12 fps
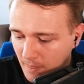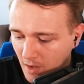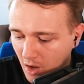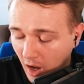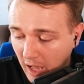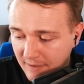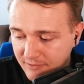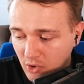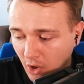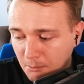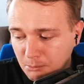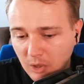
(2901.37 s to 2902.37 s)
I have
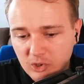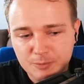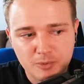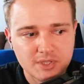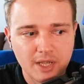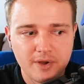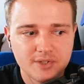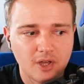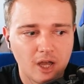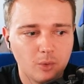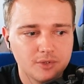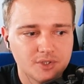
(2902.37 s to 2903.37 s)
got multiple series that I
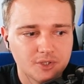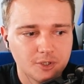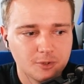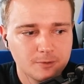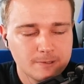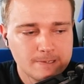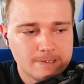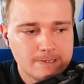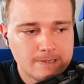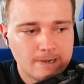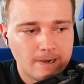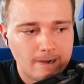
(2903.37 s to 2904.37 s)
want to do
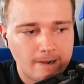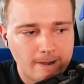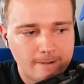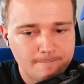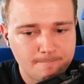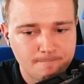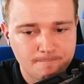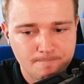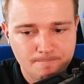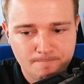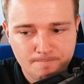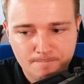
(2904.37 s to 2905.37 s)

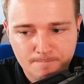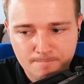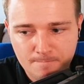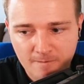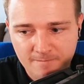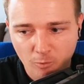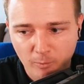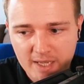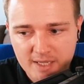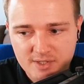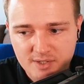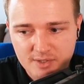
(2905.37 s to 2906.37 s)
for
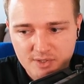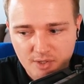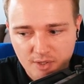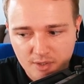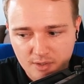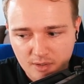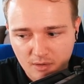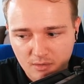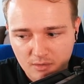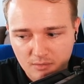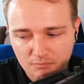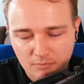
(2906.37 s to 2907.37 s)
reasons that
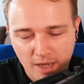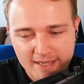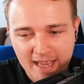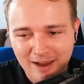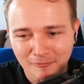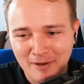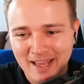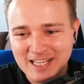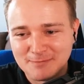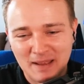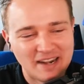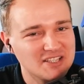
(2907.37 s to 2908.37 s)
I can't really
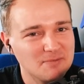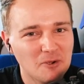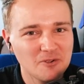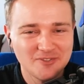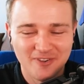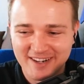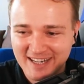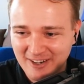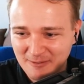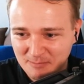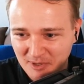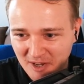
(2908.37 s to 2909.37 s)
explain, I suppose, right
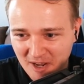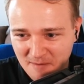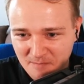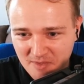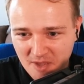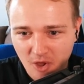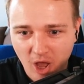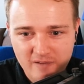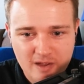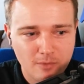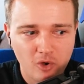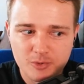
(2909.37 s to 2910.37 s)
now. But I've
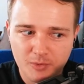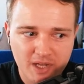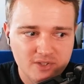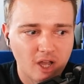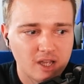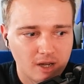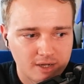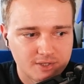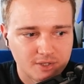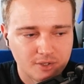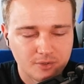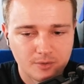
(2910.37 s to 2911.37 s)
got multiple things that I'd like to
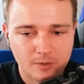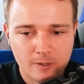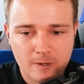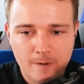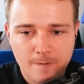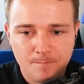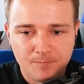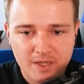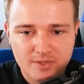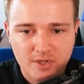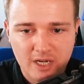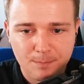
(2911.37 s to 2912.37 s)
do. There's
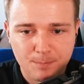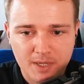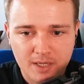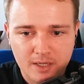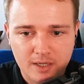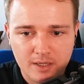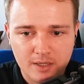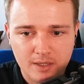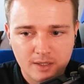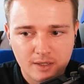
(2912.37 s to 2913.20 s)
going to be...